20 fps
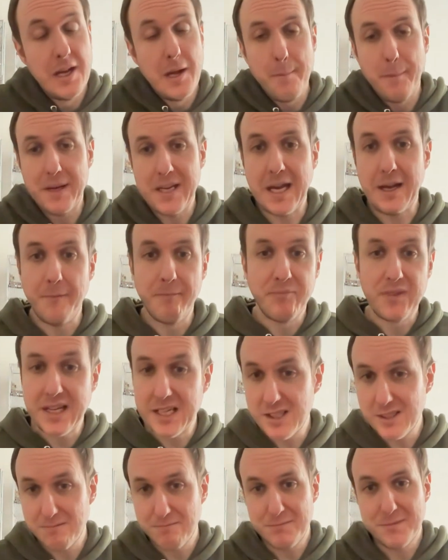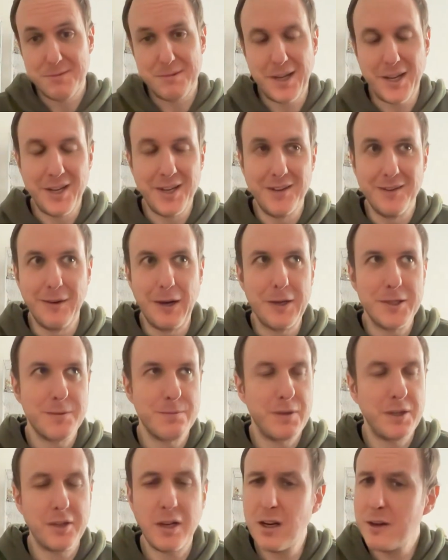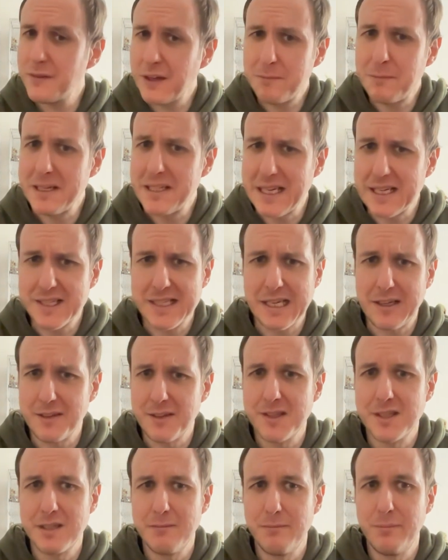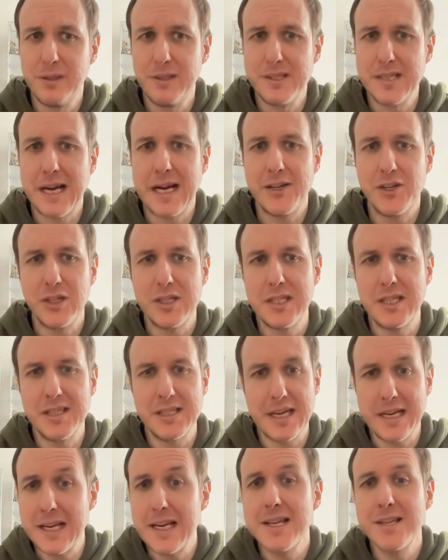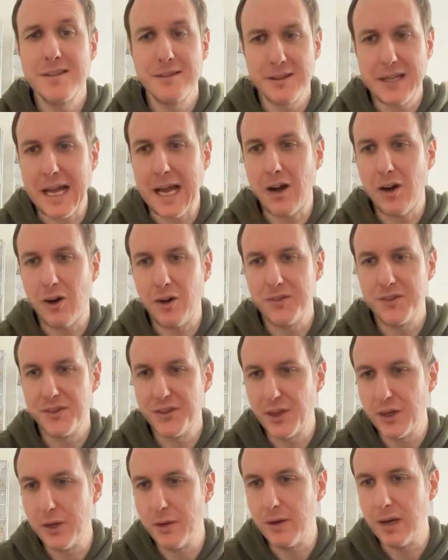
But yeah, it's I don't know if that made that sound as simple as it actually is. It isn't that hard to do.